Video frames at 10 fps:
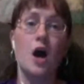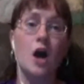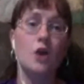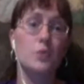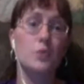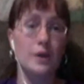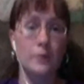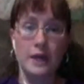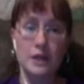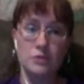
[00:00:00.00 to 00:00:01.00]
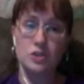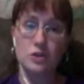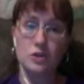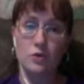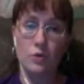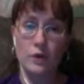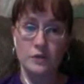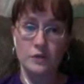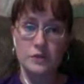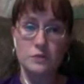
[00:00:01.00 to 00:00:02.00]
A great way to use your
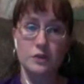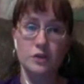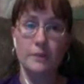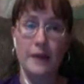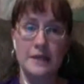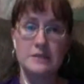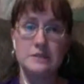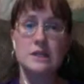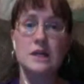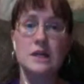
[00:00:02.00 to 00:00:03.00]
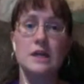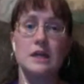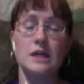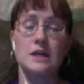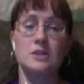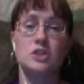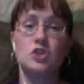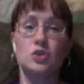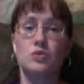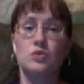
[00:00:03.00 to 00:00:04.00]
oils with your pets is
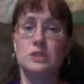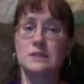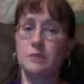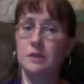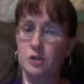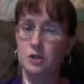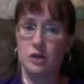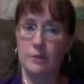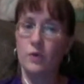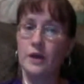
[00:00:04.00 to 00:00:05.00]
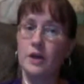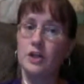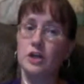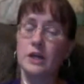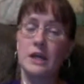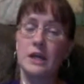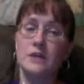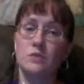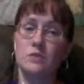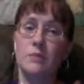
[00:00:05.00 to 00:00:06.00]
to just simply put a drop of oil on your
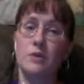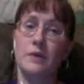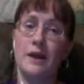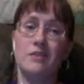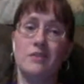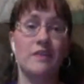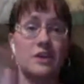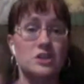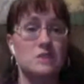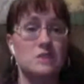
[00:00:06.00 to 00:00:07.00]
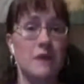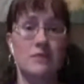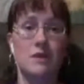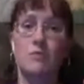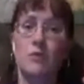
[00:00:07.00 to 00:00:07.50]
hand and rub it around, and then just pet them.